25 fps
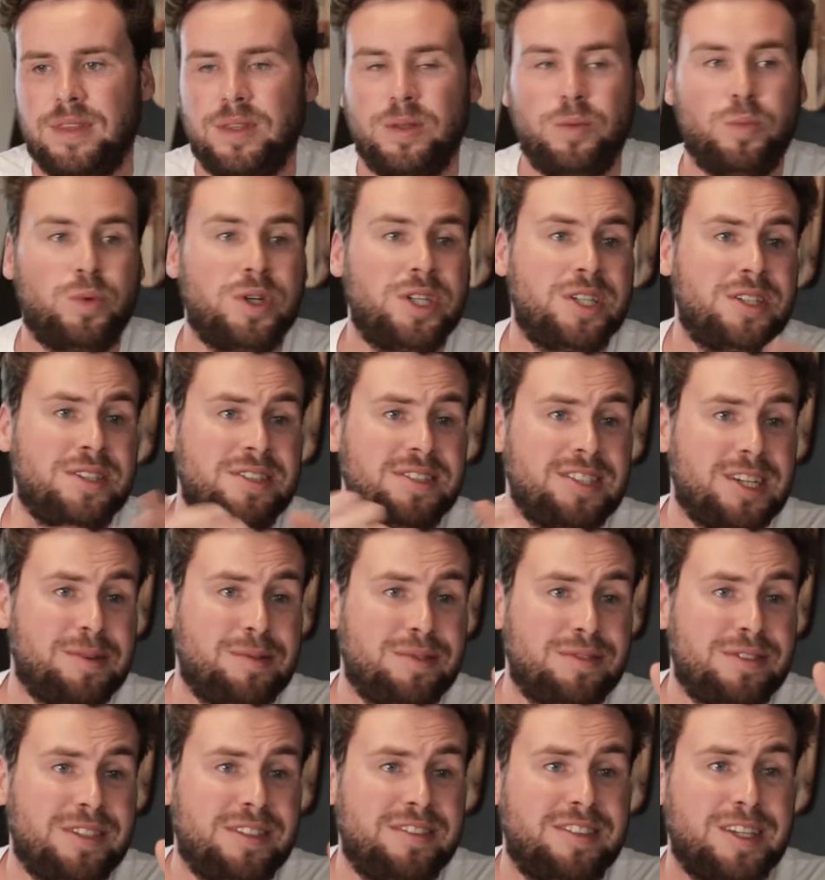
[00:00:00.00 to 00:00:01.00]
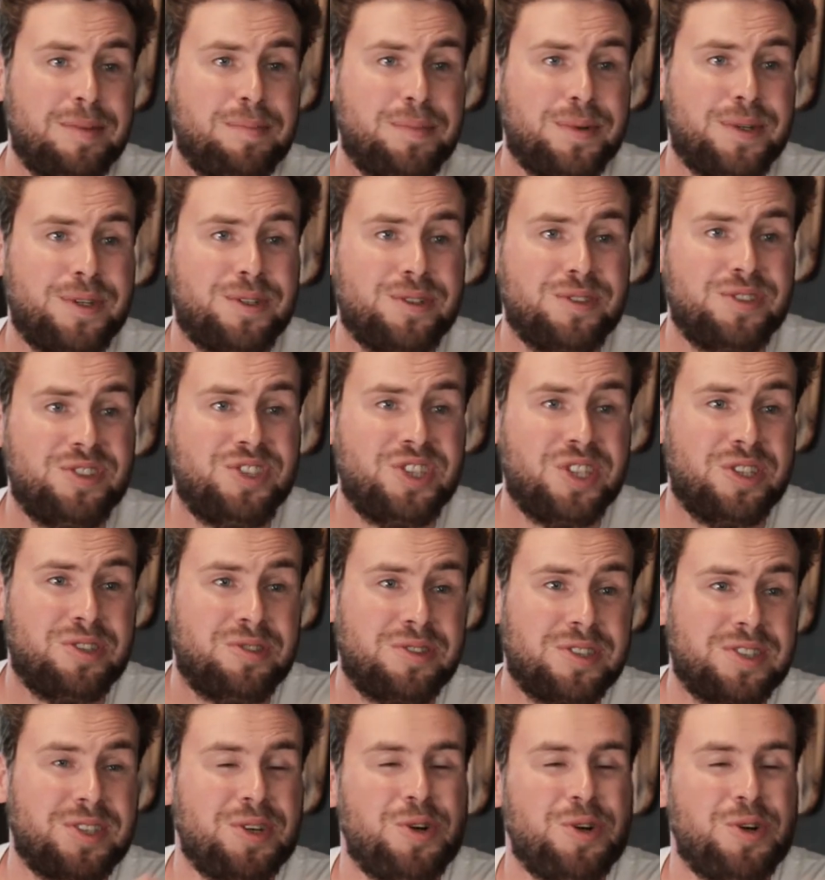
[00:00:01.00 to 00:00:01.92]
What are some of the typical jokes?